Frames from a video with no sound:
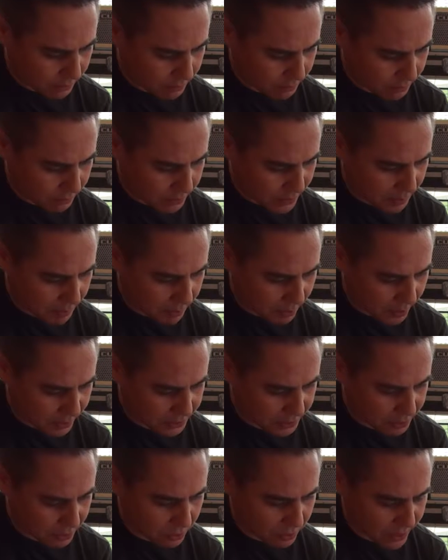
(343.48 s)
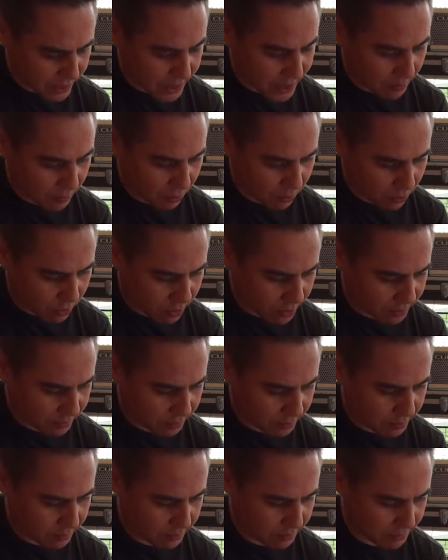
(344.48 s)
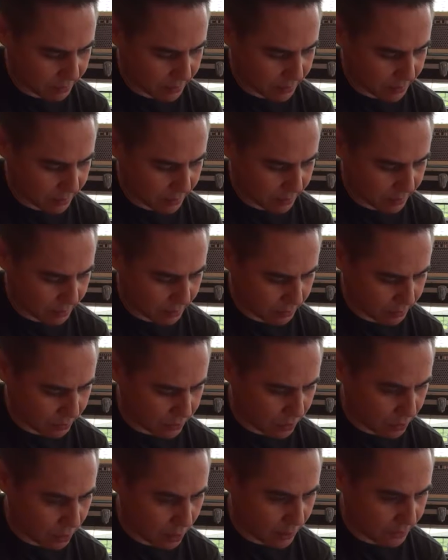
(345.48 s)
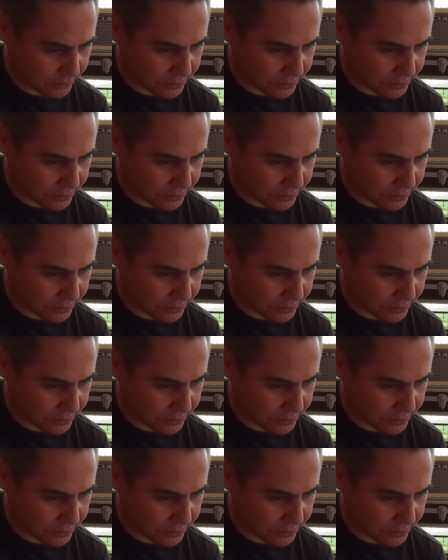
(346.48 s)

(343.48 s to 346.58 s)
people like to do a hammer-on pull-off